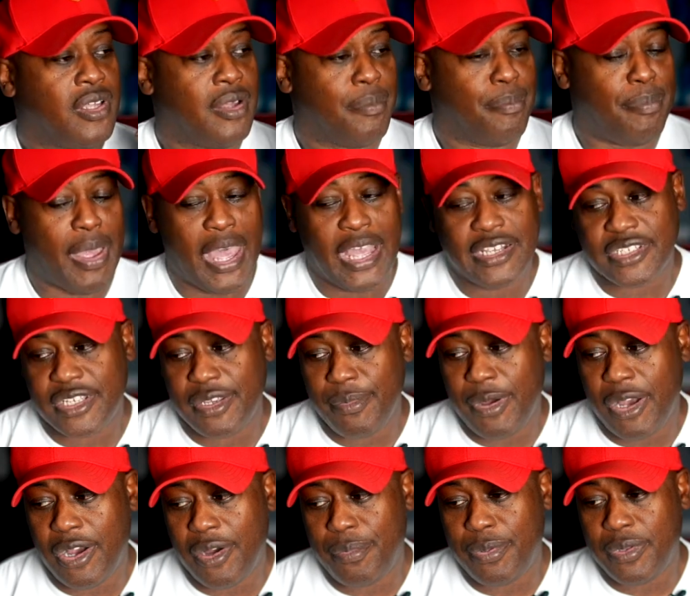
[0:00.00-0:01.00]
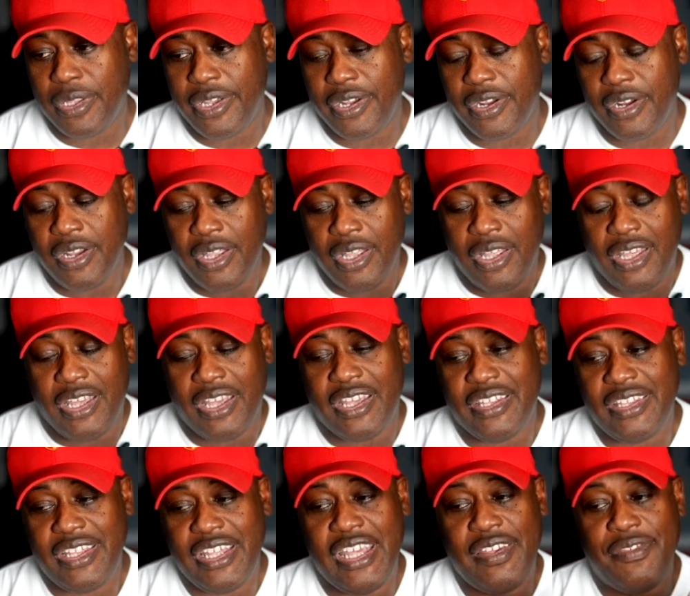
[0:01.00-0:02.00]
a basketball player,
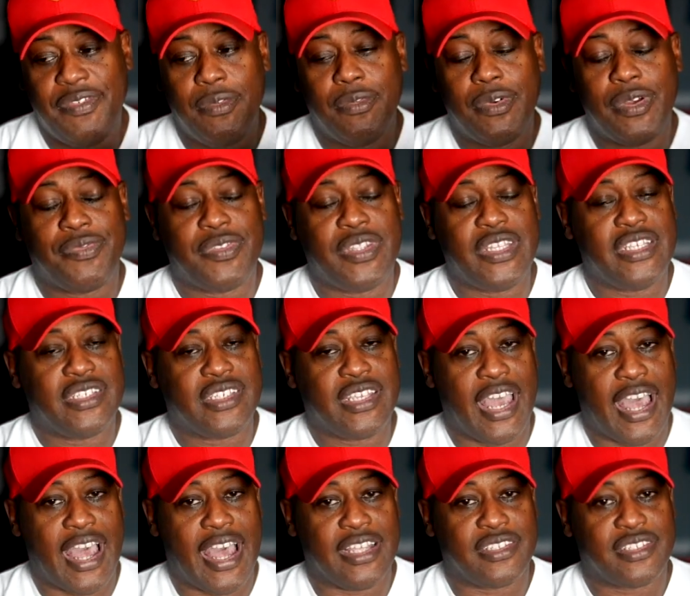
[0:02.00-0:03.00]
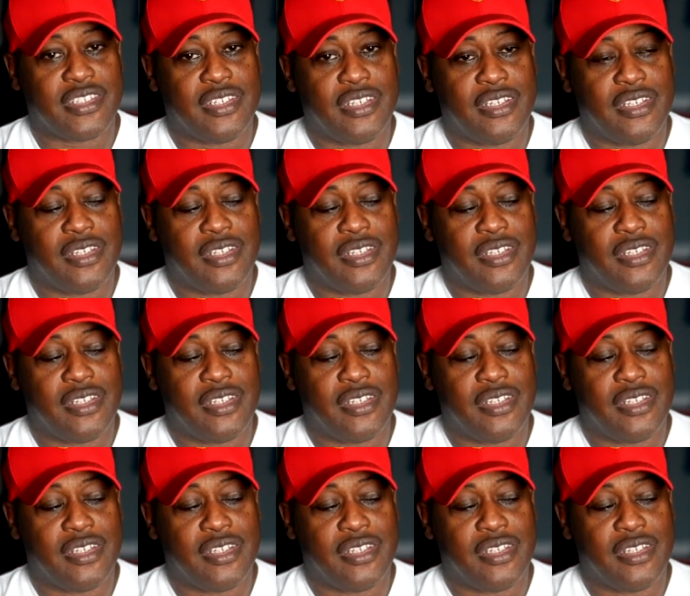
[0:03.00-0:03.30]
and even with these guys,